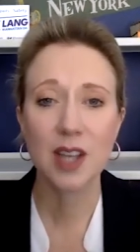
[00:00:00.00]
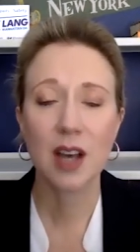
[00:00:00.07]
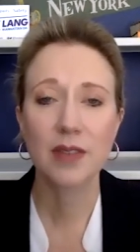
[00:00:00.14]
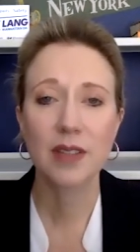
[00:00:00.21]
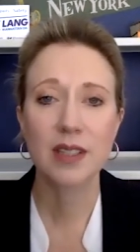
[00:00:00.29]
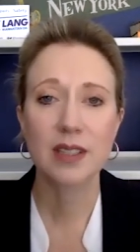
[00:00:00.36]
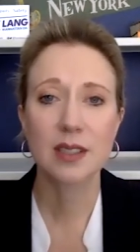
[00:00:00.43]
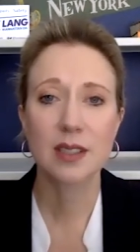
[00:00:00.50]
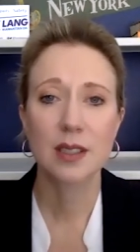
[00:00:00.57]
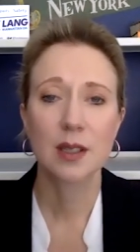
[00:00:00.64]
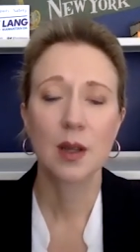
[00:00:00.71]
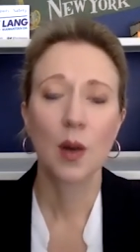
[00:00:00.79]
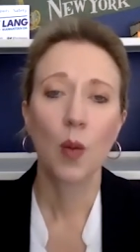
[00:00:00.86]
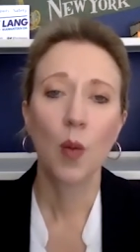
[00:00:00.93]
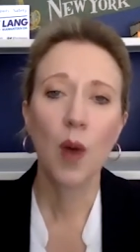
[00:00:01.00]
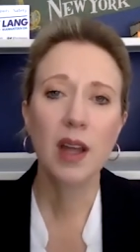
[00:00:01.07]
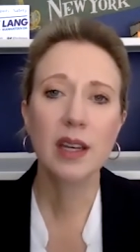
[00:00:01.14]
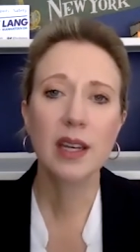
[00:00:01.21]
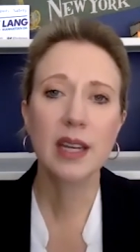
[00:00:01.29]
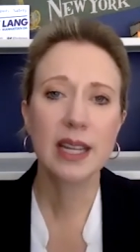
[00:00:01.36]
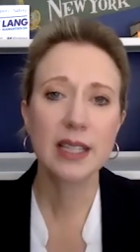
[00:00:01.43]
office.
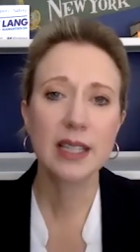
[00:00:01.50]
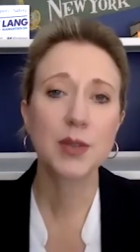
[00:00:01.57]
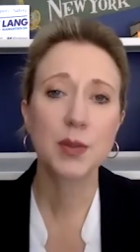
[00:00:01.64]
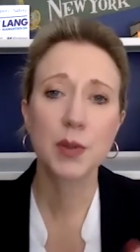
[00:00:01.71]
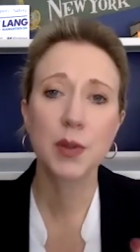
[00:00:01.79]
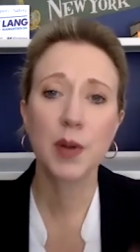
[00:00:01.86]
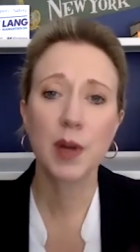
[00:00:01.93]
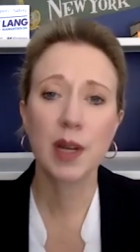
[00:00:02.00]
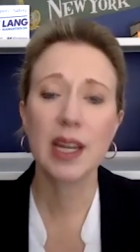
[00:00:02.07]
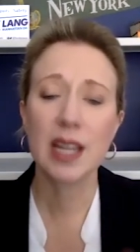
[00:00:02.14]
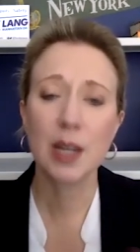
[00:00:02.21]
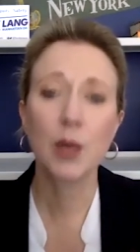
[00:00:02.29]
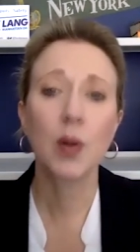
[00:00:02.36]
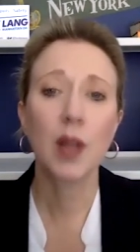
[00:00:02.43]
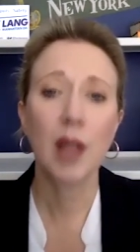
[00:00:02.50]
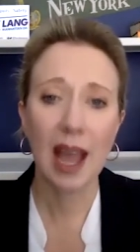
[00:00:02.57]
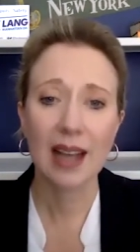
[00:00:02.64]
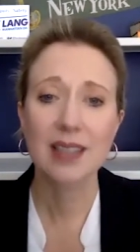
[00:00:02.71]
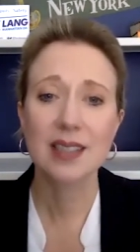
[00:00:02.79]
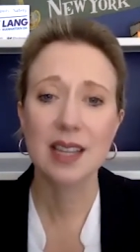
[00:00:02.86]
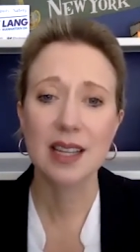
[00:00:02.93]
One is through equal
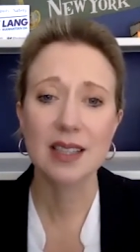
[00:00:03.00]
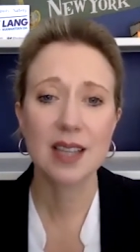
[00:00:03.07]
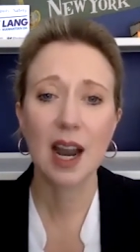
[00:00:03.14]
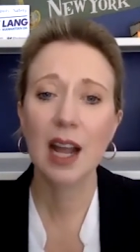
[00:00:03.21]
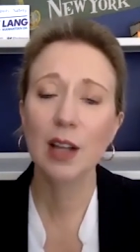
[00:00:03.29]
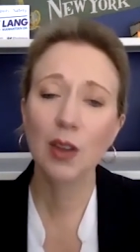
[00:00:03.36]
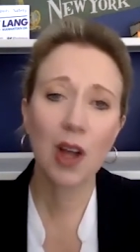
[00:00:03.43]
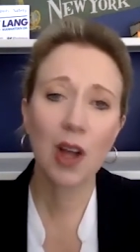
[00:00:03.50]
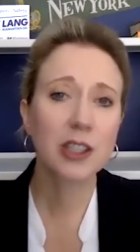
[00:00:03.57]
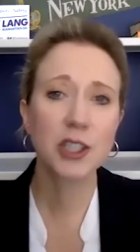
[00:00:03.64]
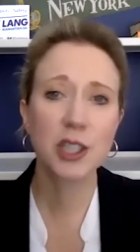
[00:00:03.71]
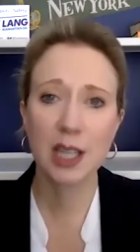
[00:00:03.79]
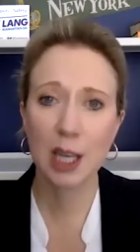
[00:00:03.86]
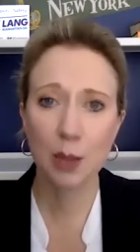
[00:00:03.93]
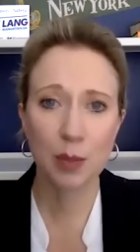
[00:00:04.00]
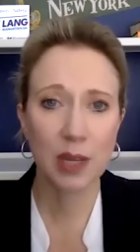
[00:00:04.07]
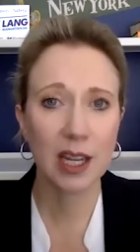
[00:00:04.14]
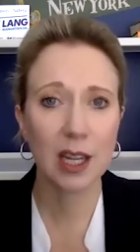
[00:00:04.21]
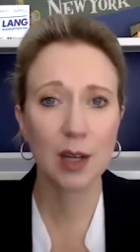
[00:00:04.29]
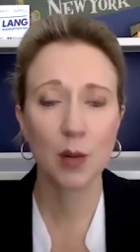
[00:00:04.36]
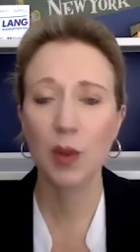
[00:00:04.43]
access. And I launched the
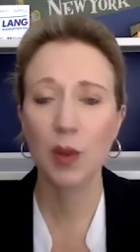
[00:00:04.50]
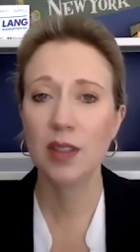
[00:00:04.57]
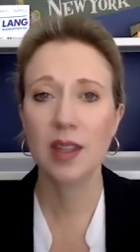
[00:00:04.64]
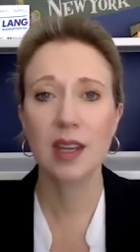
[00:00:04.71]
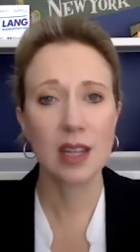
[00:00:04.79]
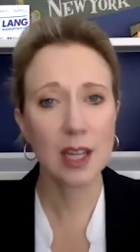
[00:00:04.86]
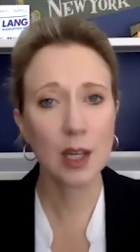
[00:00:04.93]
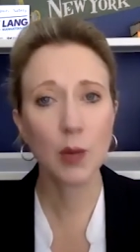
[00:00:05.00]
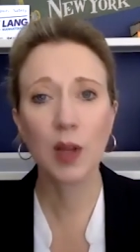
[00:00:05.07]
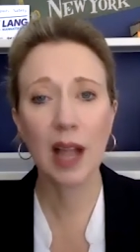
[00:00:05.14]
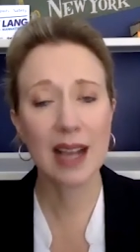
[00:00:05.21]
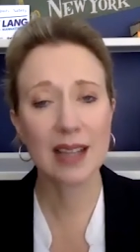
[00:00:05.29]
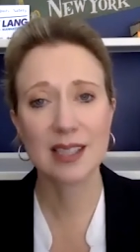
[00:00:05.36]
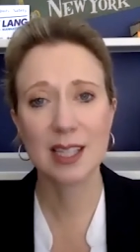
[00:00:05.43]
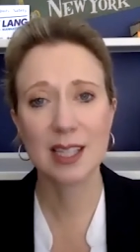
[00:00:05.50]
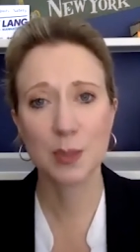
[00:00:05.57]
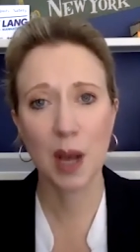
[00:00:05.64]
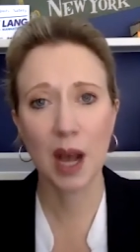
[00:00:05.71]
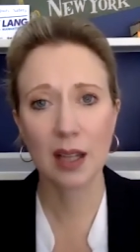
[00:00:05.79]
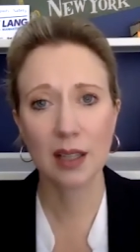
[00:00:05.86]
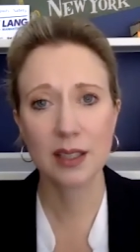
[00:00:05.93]
campaign with an equal access
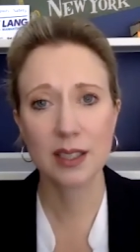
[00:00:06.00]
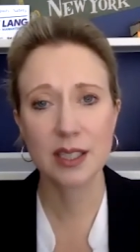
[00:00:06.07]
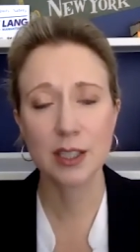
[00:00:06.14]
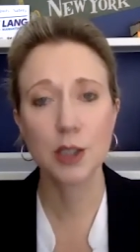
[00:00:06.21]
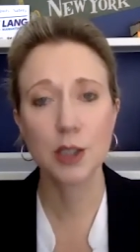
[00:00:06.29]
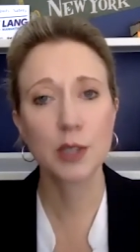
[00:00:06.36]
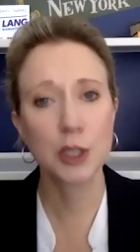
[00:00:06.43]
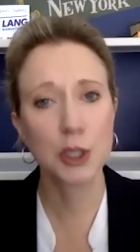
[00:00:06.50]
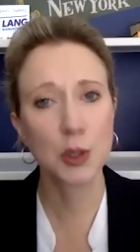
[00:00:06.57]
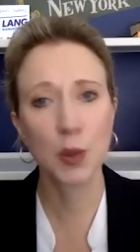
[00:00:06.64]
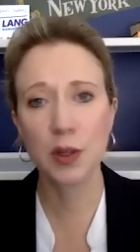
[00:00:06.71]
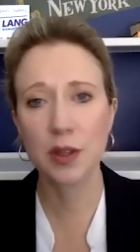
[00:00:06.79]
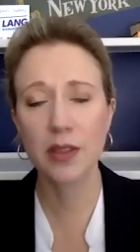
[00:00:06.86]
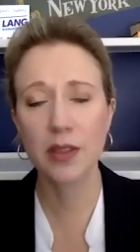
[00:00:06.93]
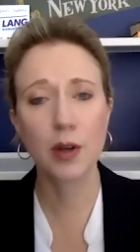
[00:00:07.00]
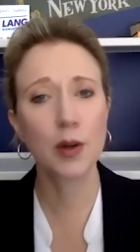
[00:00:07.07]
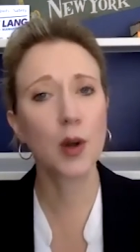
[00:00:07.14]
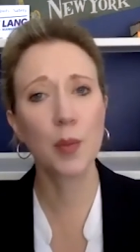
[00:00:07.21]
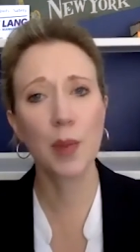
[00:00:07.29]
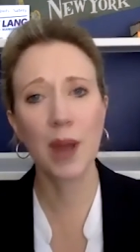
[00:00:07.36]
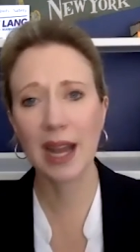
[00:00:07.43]
policy to ensure that there are
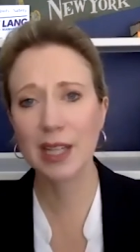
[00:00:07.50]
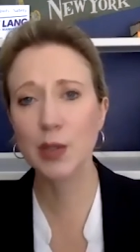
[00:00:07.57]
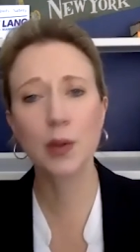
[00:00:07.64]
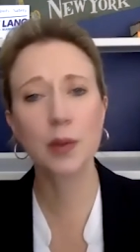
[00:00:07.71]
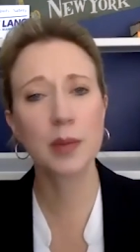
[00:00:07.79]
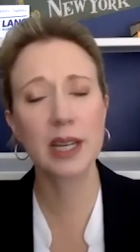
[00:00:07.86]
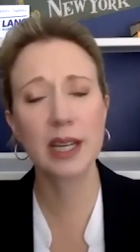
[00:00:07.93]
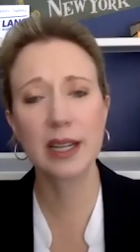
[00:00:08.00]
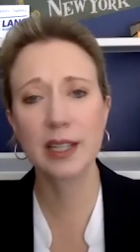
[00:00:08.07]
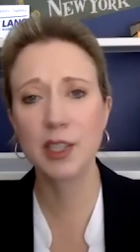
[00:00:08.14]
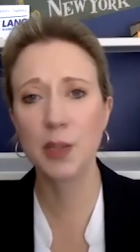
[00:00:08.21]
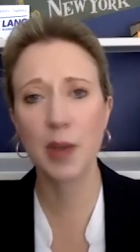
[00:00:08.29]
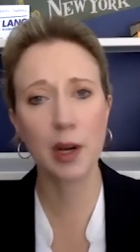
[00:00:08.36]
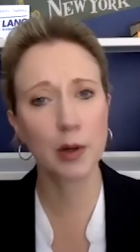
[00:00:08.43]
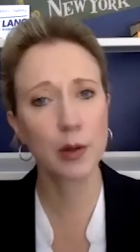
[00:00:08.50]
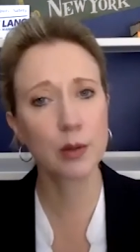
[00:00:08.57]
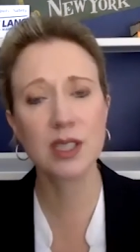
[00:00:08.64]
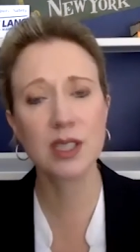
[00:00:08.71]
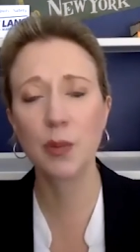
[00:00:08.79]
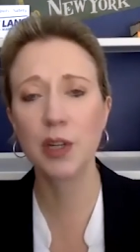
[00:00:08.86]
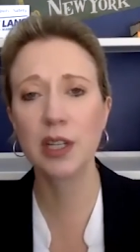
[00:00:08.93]
no backdoor meetings, no matter who
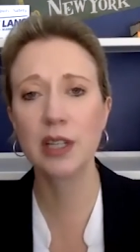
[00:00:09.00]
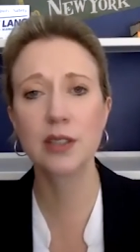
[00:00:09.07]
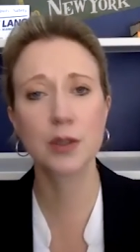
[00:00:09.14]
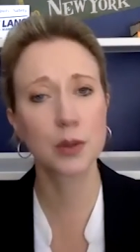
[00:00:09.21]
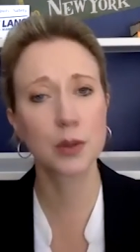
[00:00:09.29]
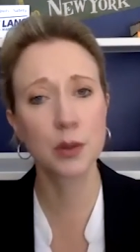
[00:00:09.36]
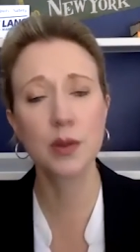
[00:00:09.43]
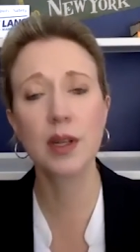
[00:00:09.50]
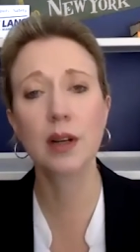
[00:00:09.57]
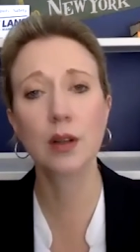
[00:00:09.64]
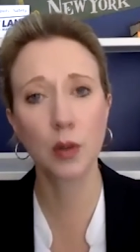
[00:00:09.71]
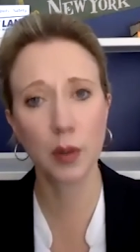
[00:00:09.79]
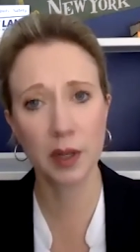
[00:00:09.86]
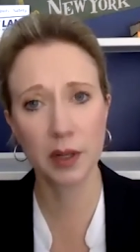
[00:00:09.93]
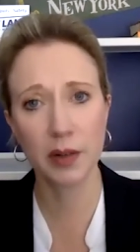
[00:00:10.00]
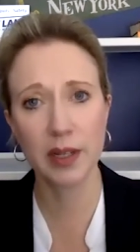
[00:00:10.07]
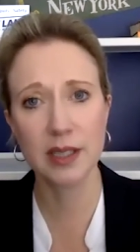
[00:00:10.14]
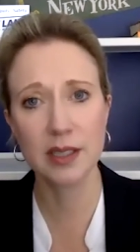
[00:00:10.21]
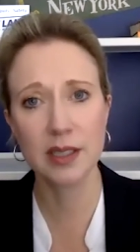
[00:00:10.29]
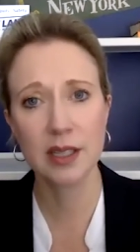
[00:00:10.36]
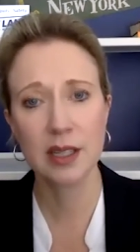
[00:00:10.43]
someone is or who their lawyer
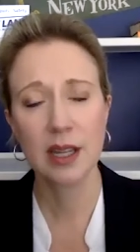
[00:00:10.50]
is,